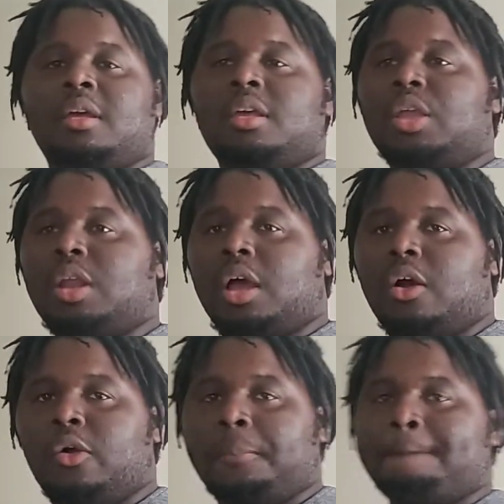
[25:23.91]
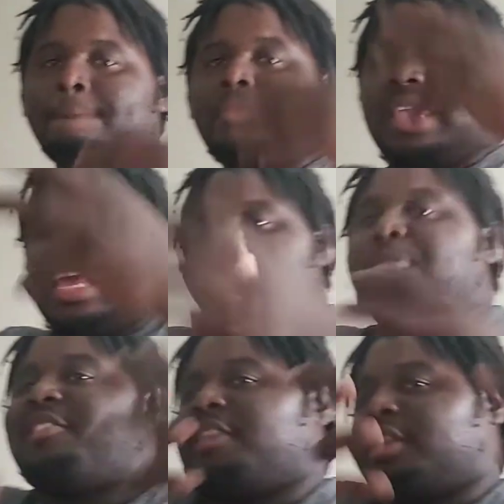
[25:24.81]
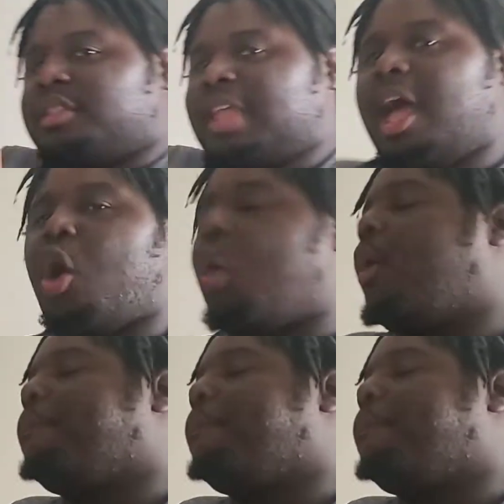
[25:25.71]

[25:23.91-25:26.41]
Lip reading: you know, its particular style.